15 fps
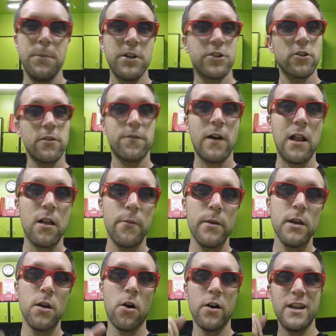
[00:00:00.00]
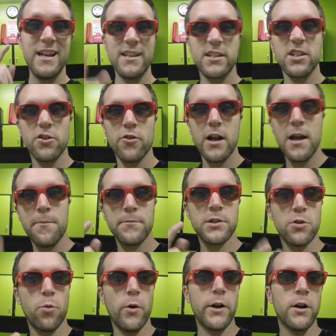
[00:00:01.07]
Be sure to follow me on Instagram,
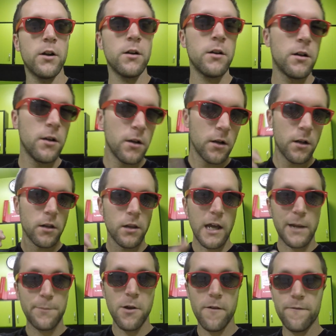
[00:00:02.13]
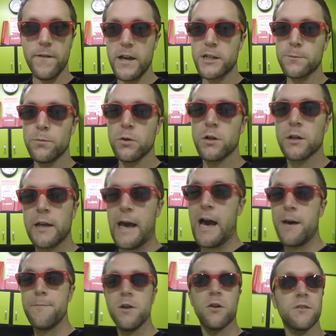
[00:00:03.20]
Twitter, like me on Facebook,
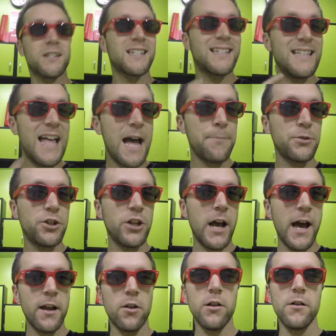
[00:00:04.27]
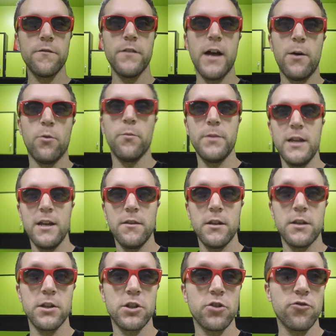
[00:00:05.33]
add me on Snapchat. All of that will be in the
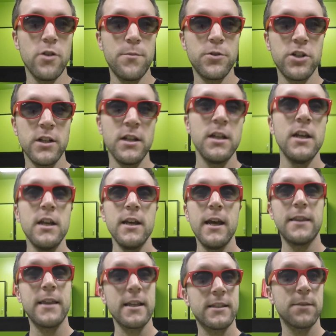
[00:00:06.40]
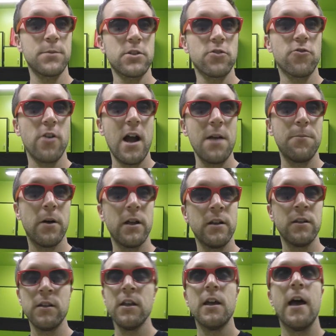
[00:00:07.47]
description. Hit that subscribe
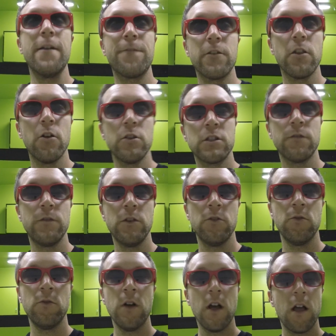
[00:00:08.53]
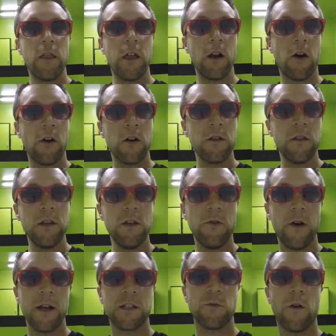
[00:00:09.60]
button. And for those of you that are in
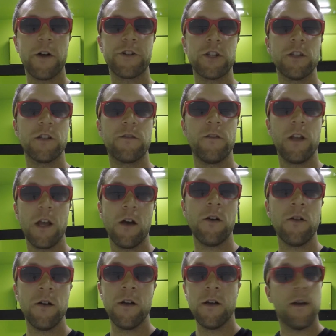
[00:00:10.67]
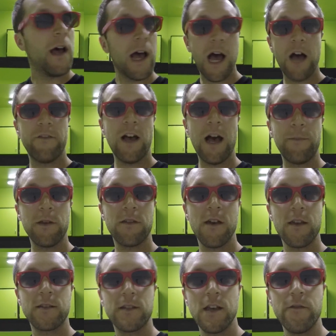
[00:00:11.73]
the US watching this video, have a happy
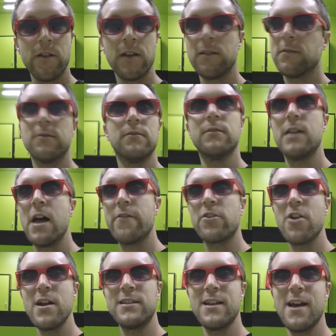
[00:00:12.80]
Thanksgiving and have a great